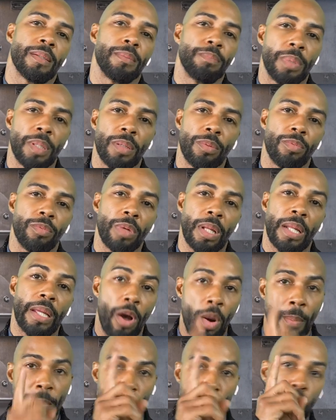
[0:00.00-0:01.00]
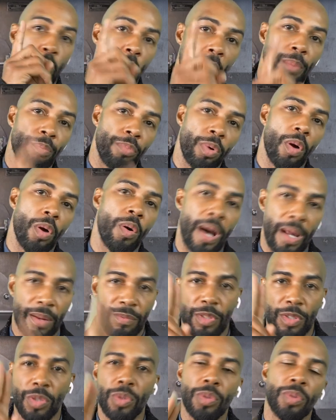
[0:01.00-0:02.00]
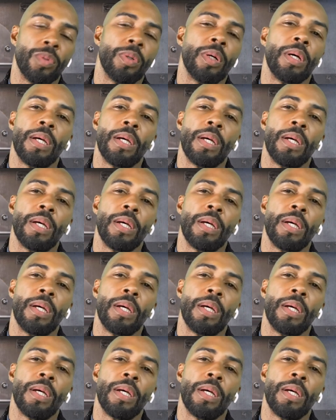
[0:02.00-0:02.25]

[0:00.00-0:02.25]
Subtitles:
but really almost one bro out of two,